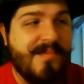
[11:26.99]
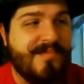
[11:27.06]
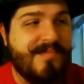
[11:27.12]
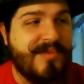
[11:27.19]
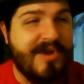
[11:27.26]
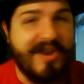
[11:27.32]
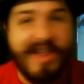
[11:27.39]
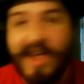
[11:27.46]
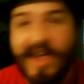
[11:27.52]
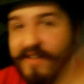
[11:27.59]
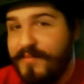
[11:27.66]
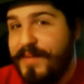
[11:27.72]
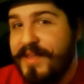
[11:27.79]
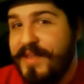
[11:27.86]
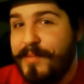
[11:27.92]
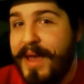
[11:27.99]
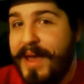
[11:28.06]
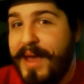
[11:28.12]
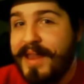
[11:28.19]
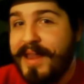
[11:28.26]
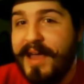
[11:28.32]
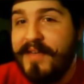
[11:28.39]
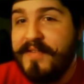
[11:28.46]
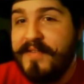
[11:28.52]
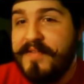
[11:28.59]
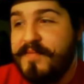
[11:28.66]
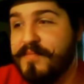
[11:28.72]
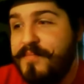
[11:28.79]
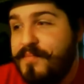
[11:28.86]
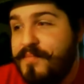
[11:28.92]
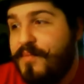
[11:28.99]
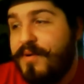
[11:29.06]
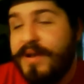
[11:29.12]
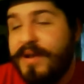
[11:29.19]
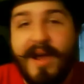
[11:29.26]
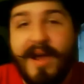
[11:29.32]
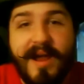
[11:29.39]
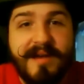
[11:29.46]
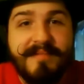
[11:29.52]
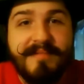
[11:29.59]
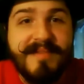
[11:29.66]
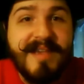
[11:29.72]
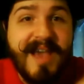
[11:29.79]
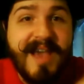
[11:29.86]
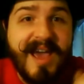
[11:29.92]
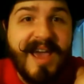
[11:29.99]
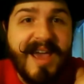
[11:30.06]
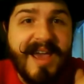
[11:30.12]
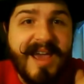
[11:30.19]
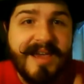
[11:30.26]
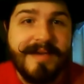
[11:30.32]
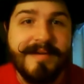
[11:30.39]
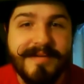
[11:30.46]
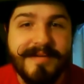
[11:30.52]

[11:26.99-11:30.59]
good guys beat the bad guys. We're done. Yay!